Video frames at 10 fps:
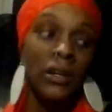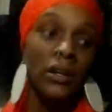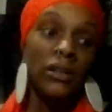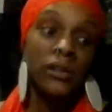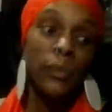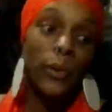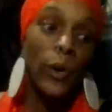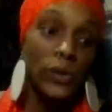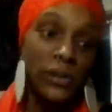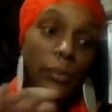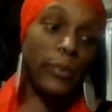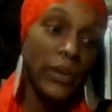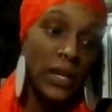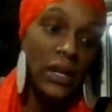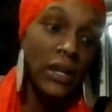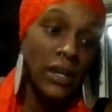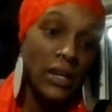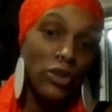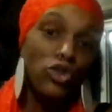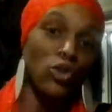supposed to
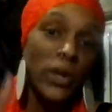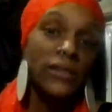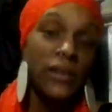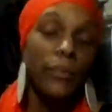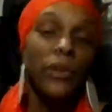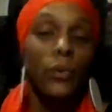be doing something